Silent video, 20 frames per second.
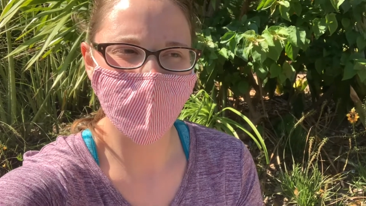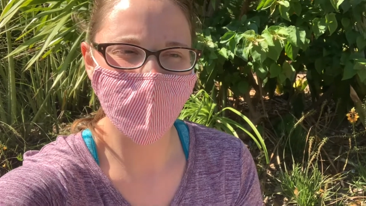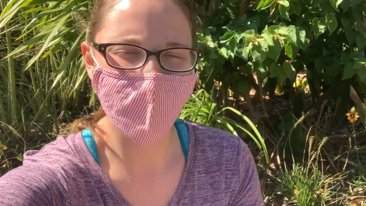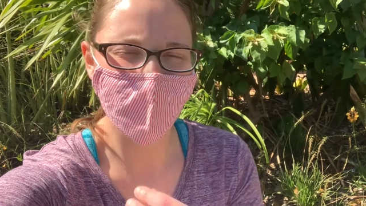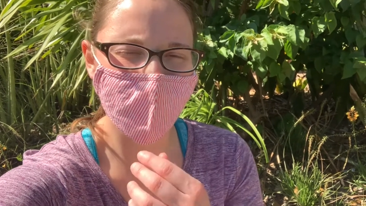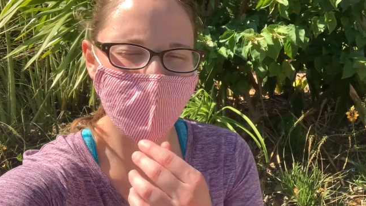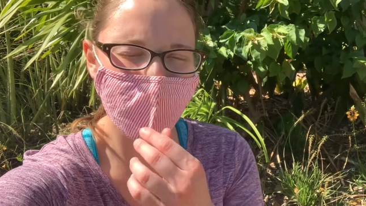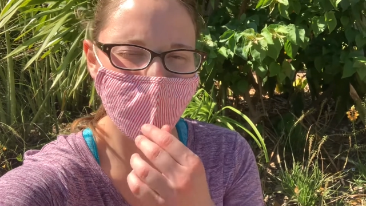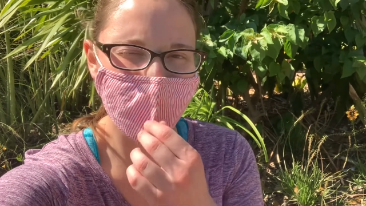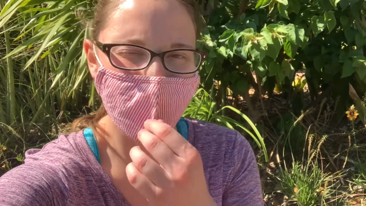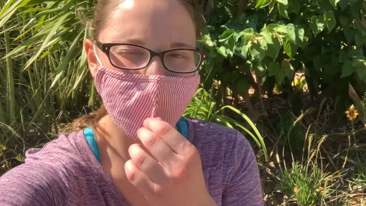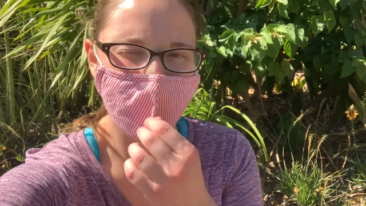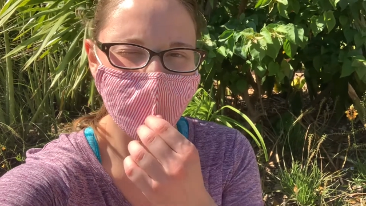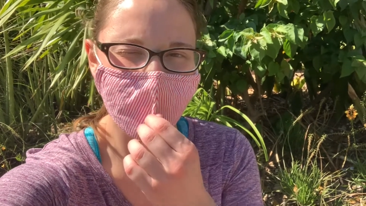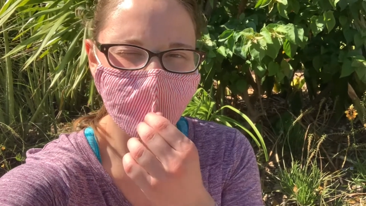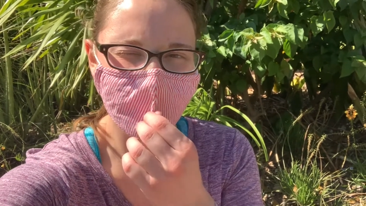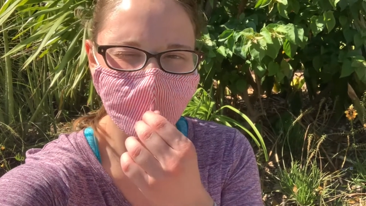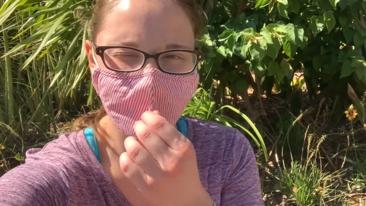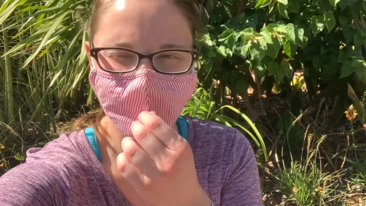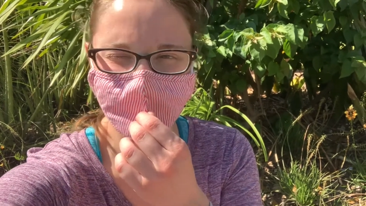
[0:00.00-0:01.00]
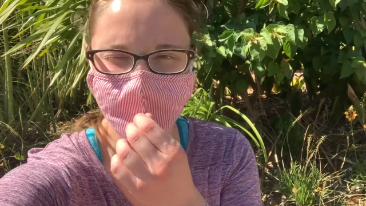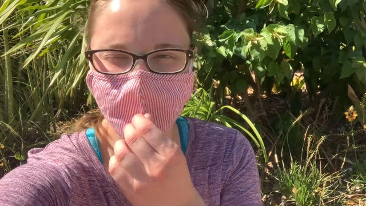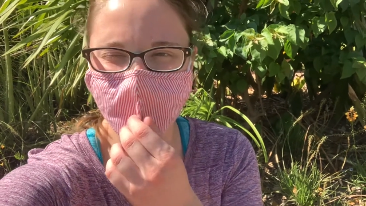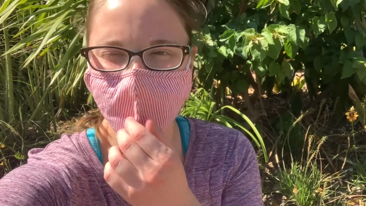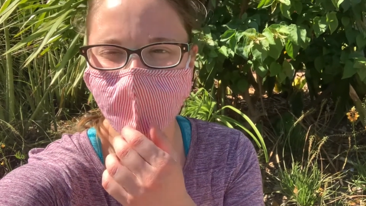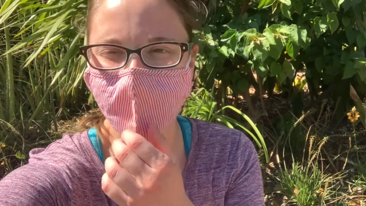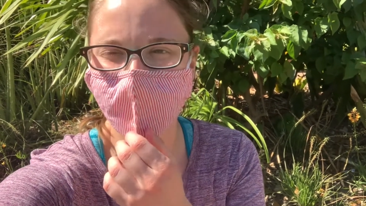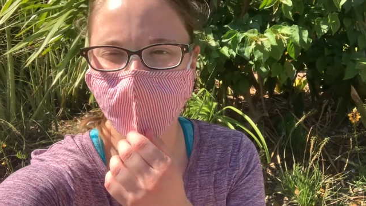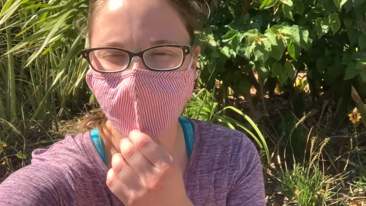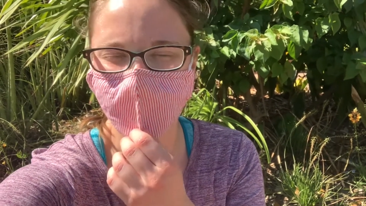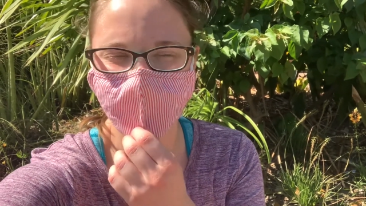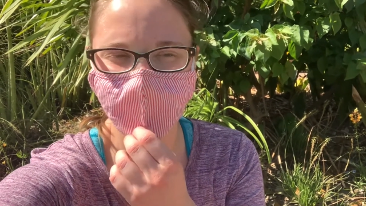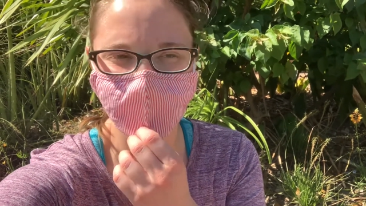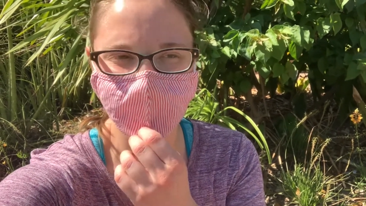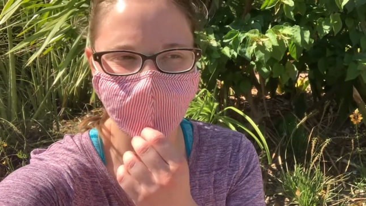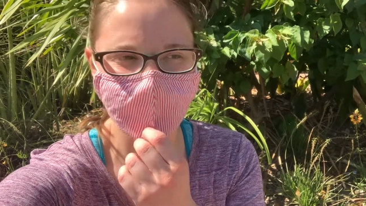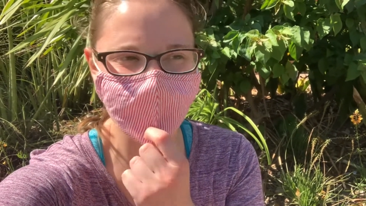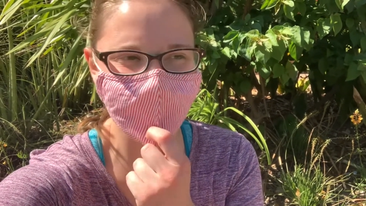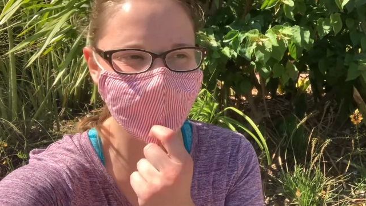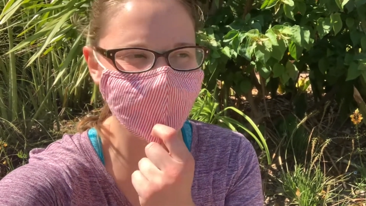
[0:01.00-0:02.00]
rode every single ride
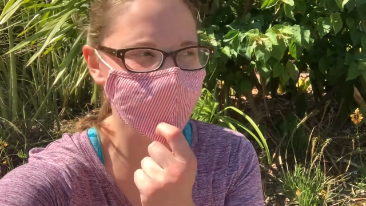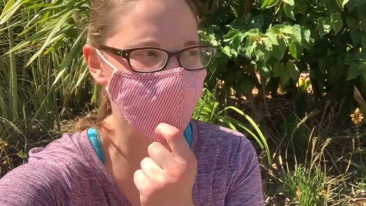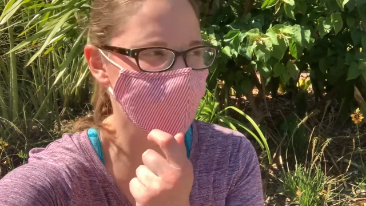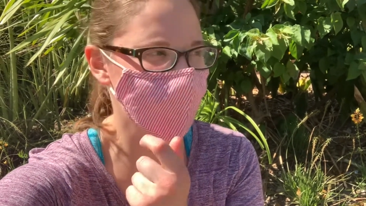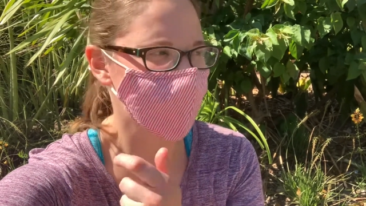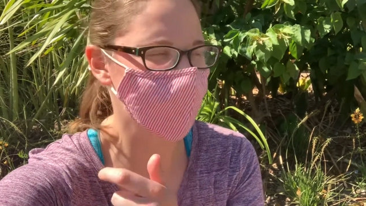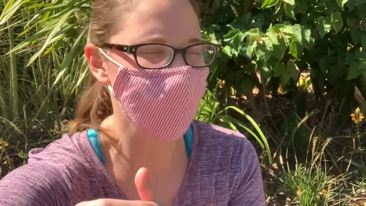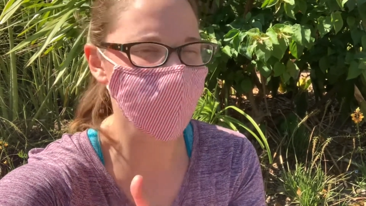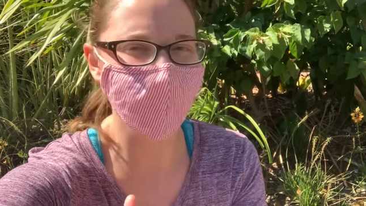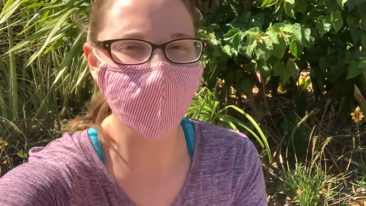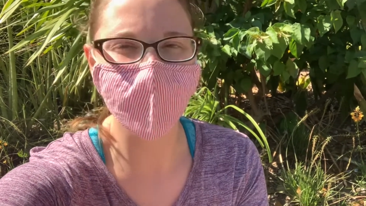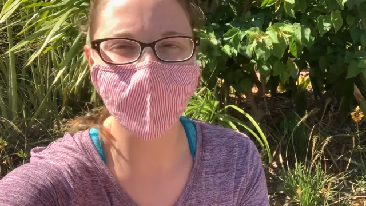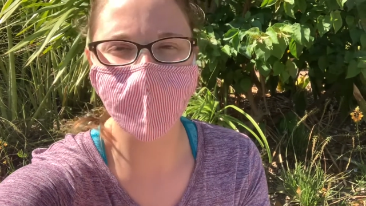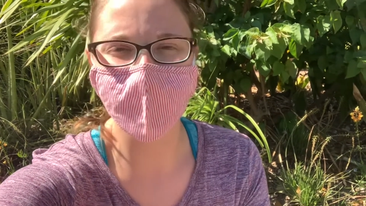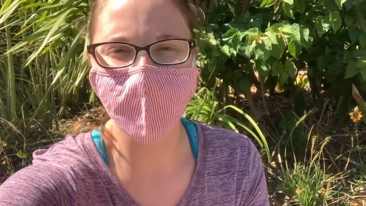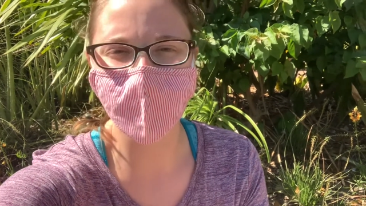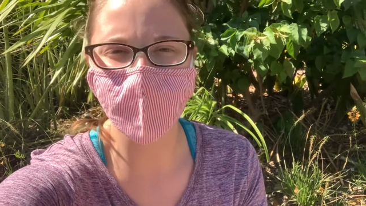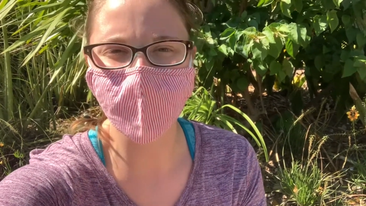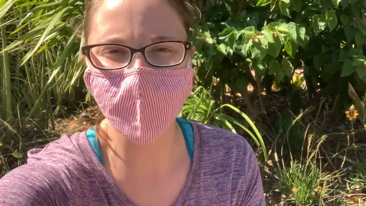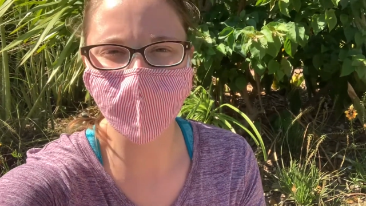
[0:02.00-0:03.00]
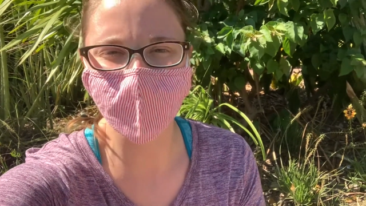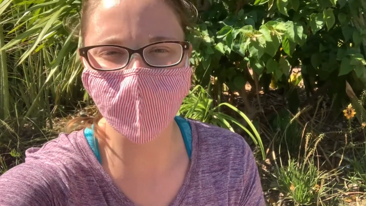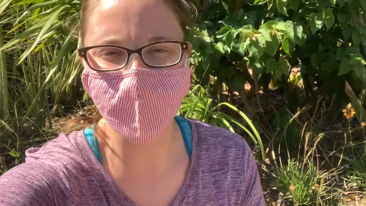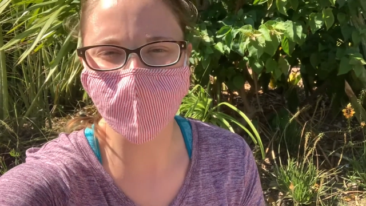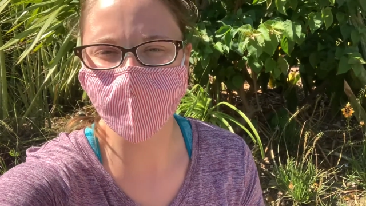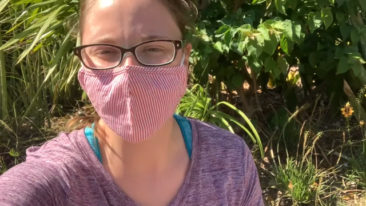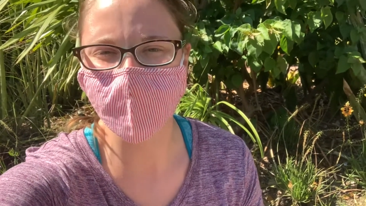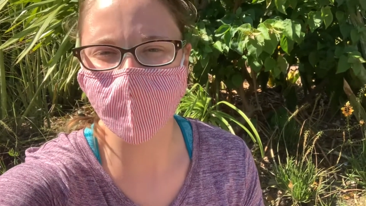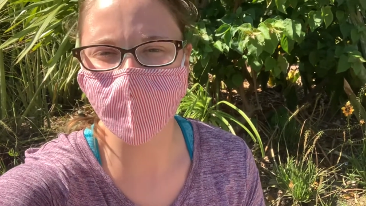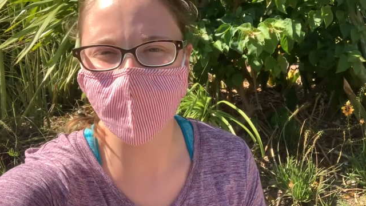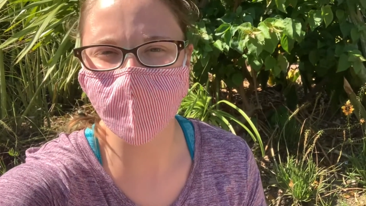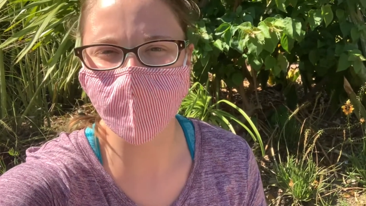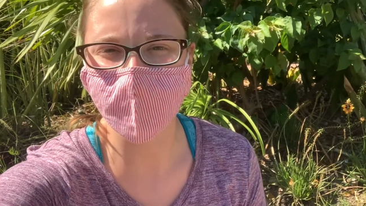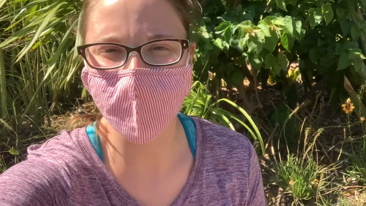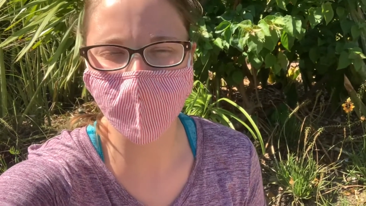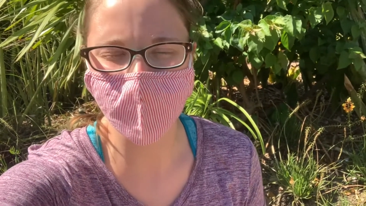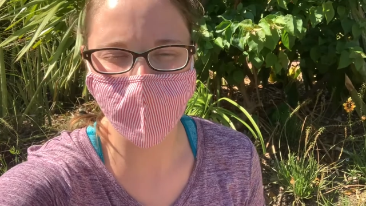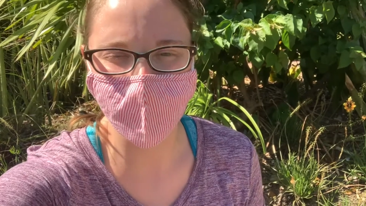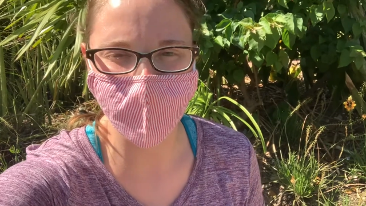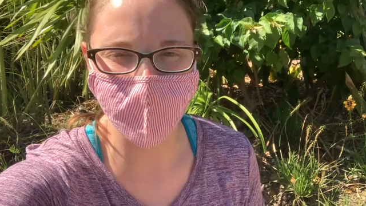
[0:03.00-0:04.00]
except for one. We were in line to
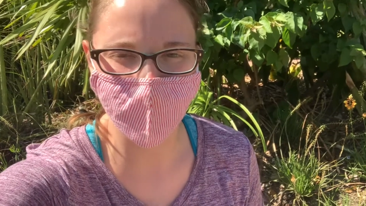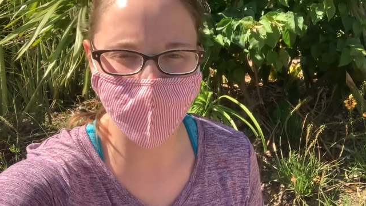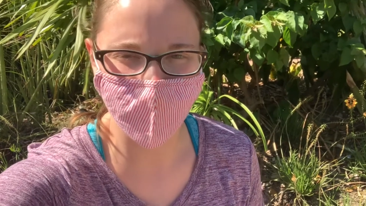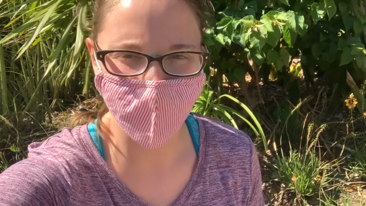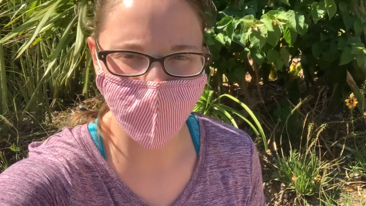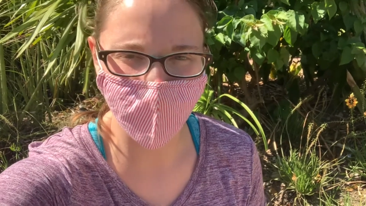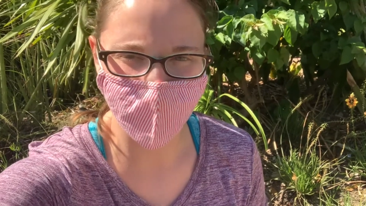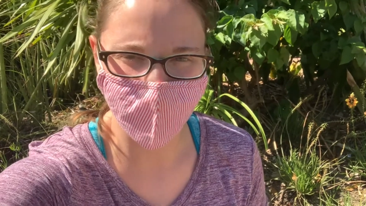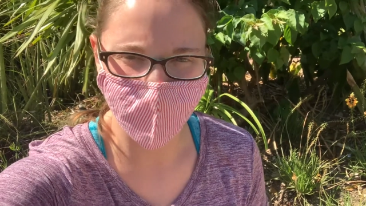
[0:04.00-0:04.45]
ride it, but